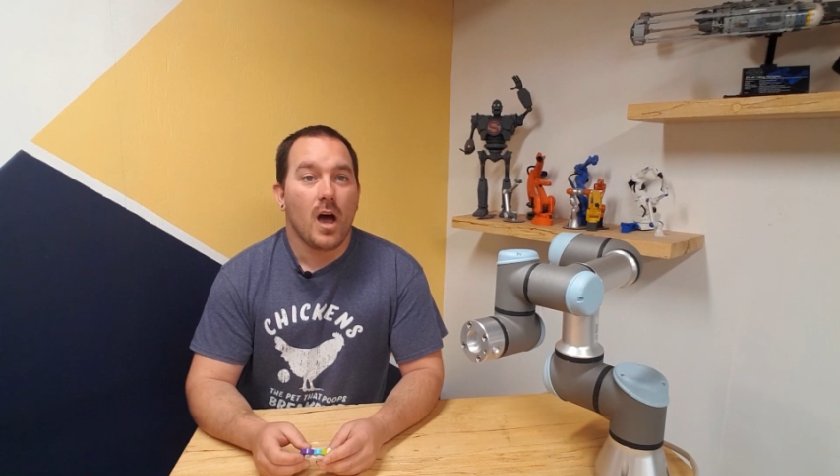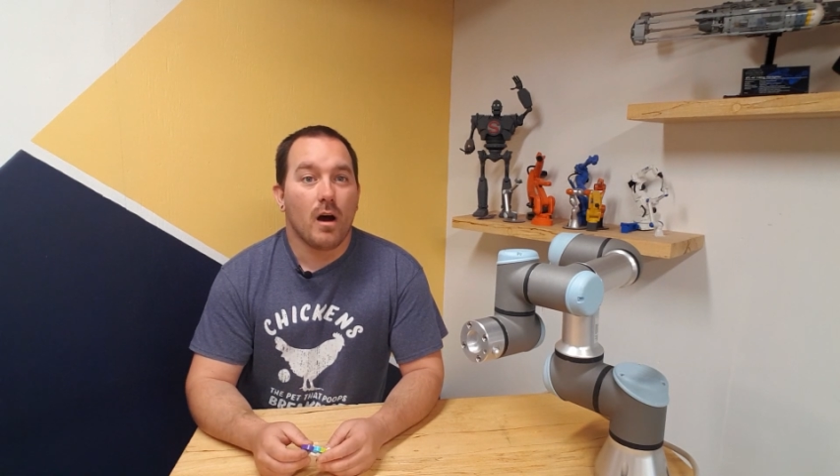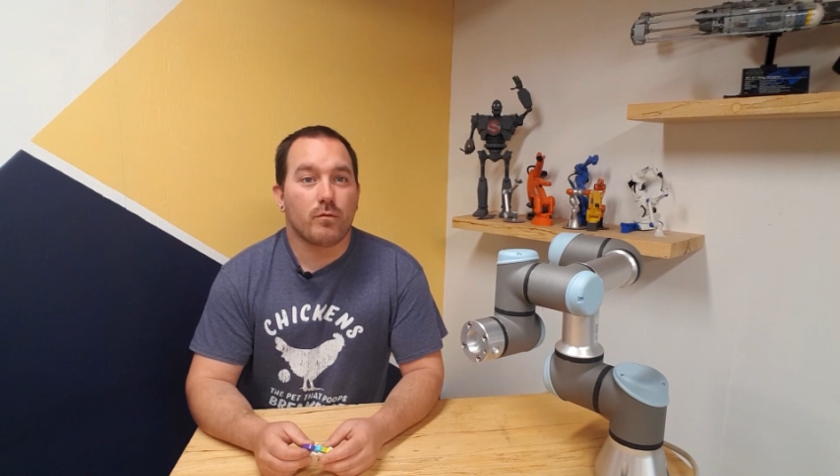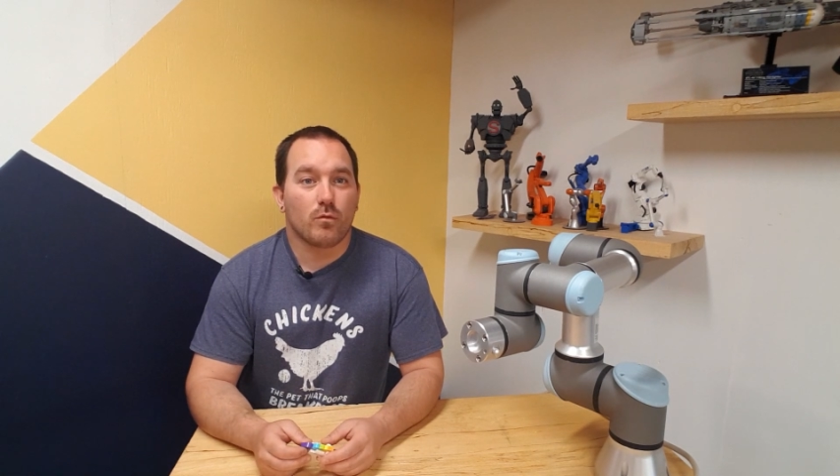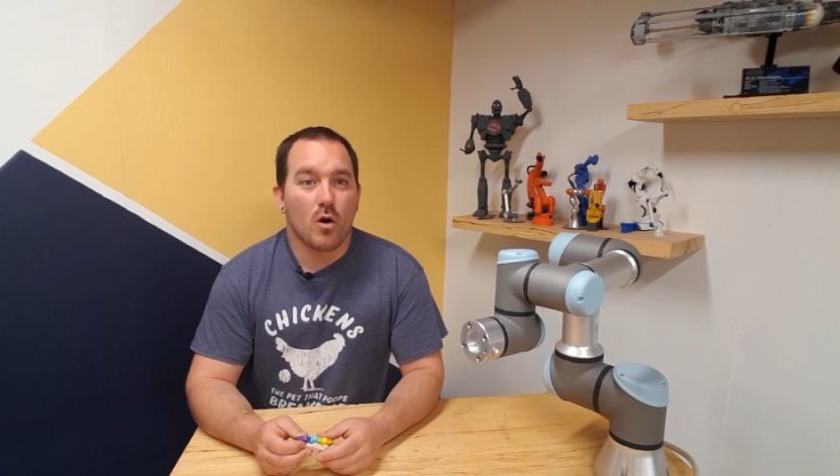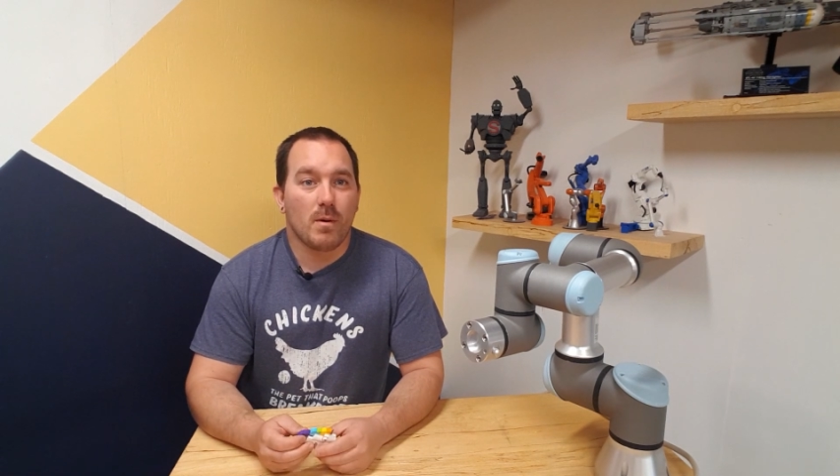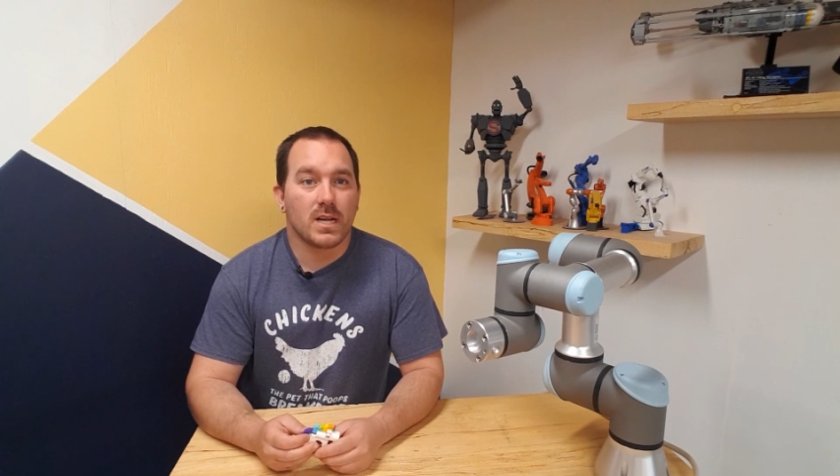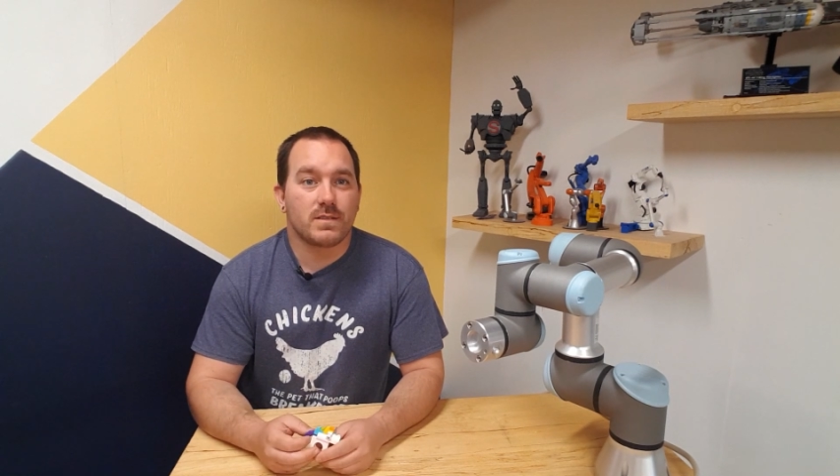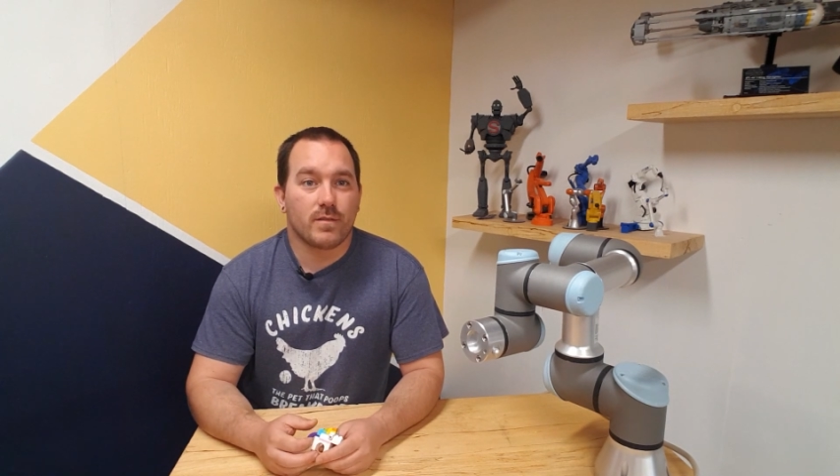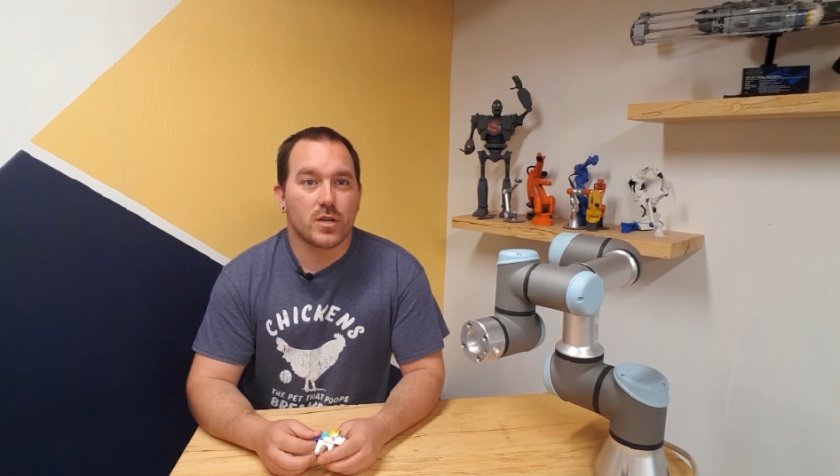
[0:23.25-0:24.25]
of
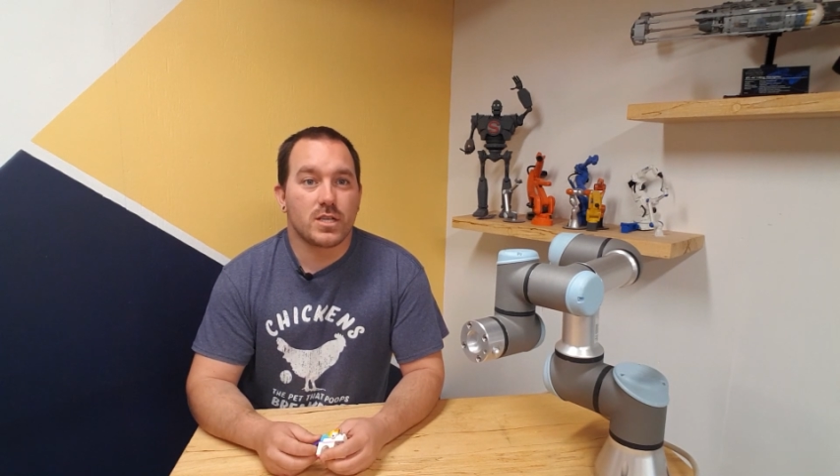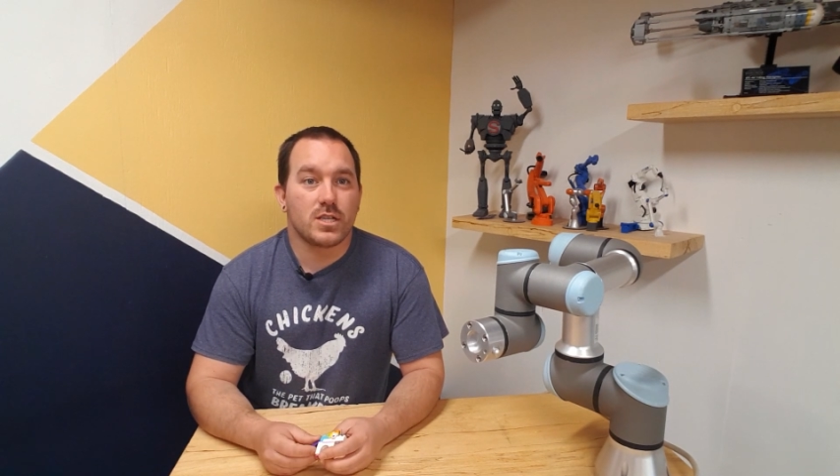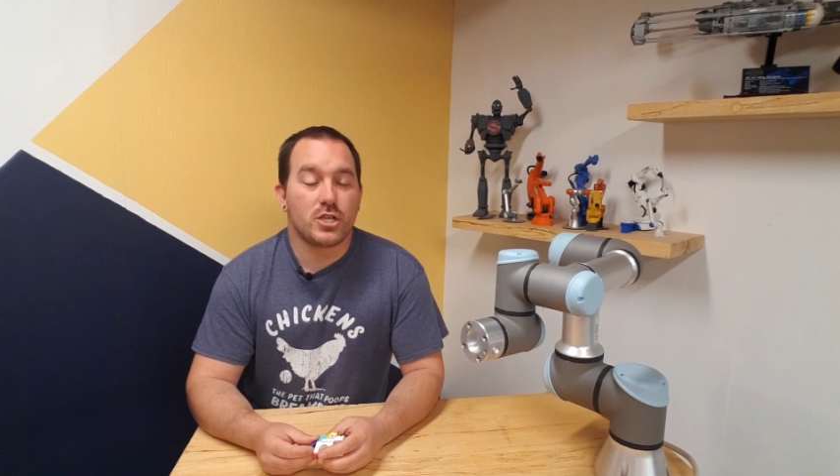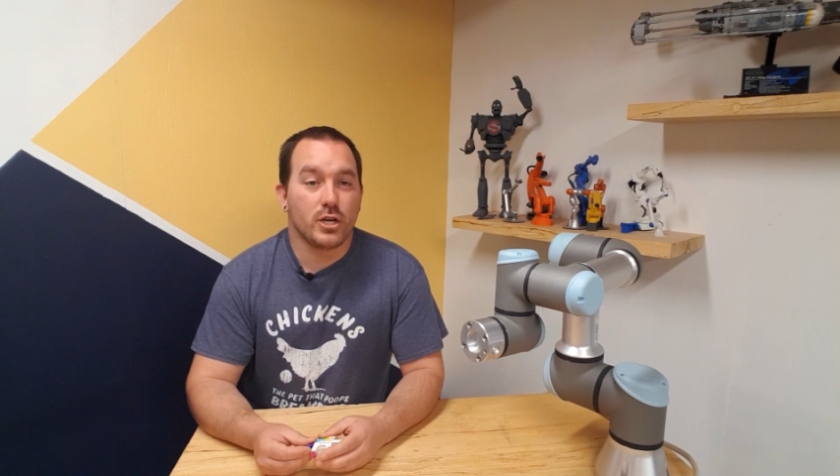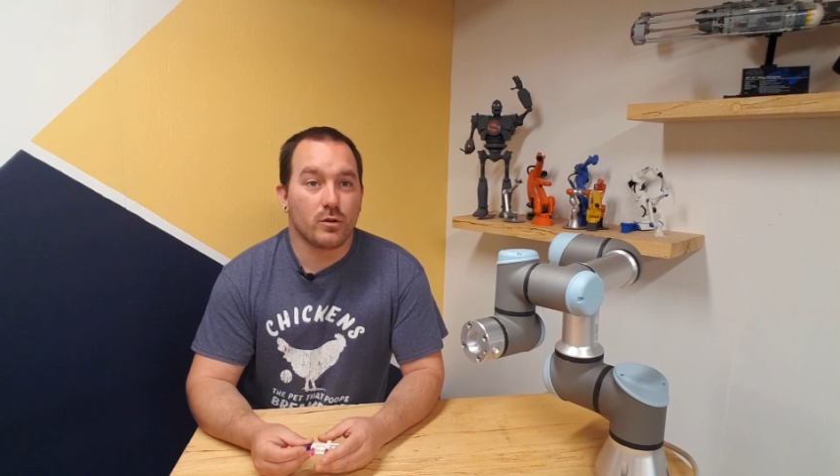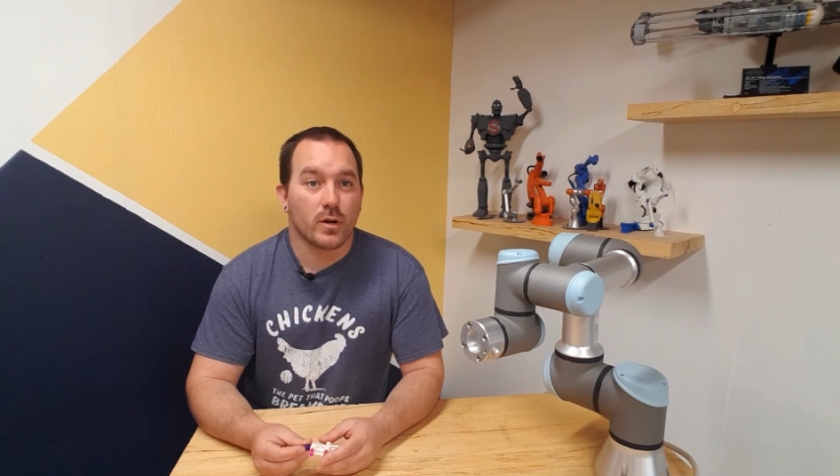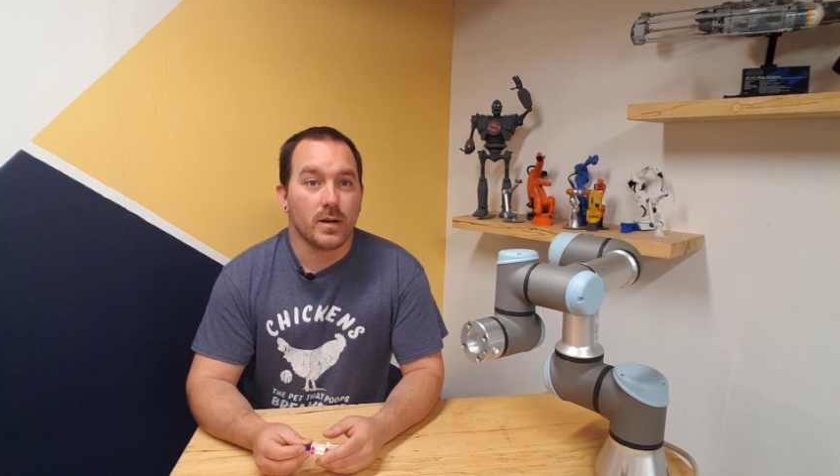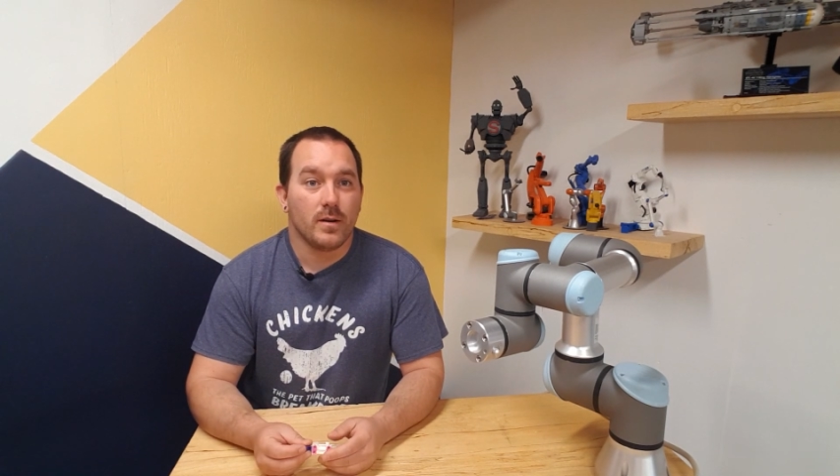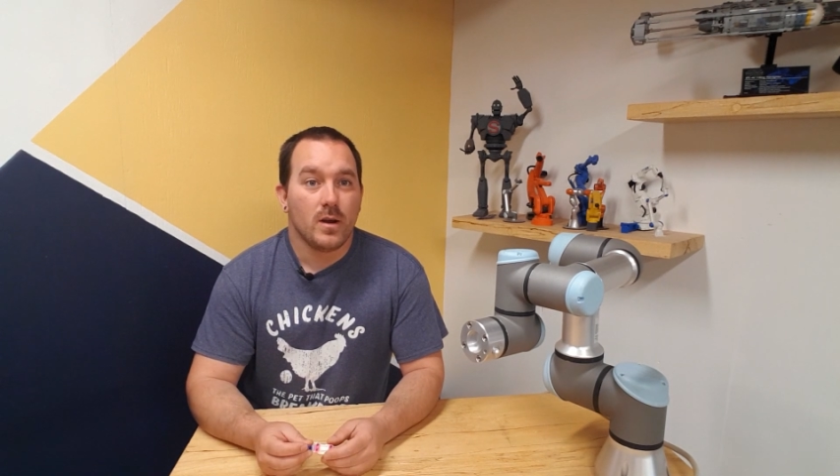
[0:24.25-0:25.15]
Robots versus Children,